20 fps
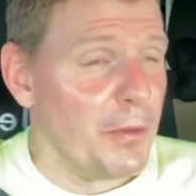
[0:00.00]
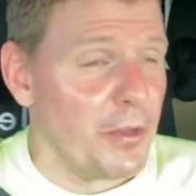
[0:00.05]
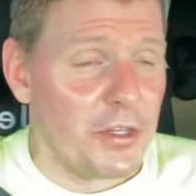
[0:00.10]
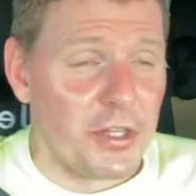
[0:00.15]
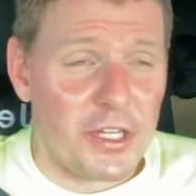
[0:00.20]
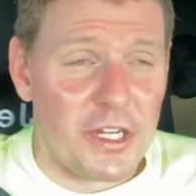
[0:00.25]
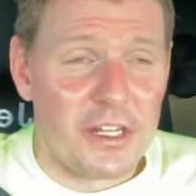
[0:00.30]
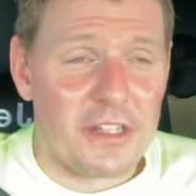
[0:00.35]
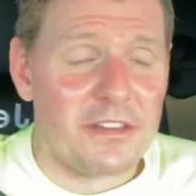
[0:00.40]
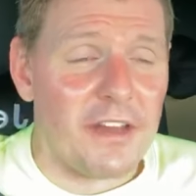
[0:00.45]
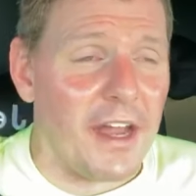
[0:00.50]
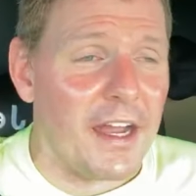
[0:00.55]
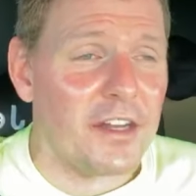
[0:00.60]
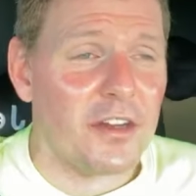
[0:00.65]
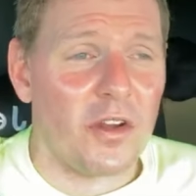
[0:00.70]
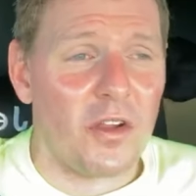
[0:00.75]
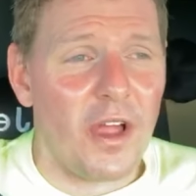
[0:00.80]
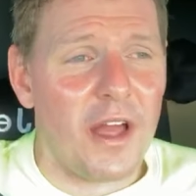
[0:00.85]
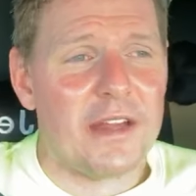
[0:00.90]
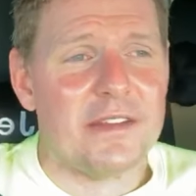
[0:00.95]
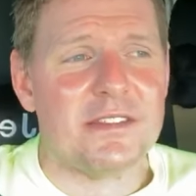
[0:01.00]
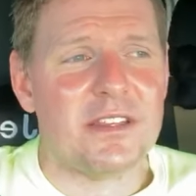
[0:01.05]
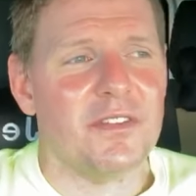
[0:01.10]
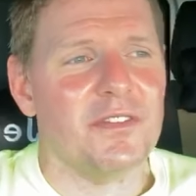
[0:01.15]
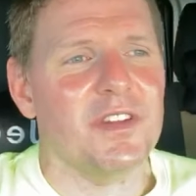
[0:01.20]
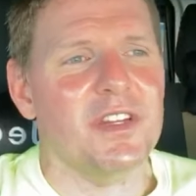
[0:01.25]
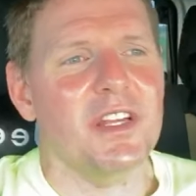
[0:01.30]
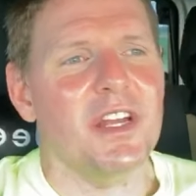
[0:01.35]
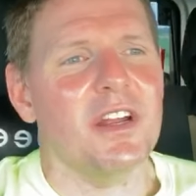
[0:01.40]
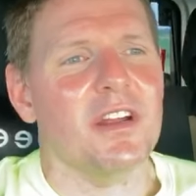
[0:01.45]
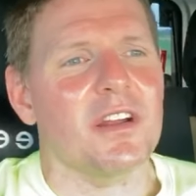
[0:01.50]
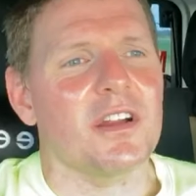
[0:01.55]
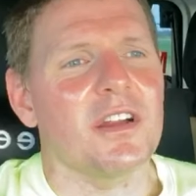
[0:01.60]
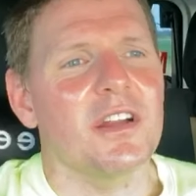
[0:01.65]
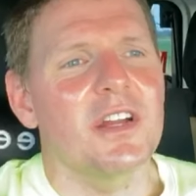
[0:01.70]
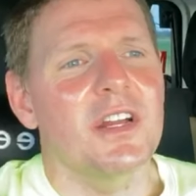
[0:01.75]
that are going to die in our lives every year.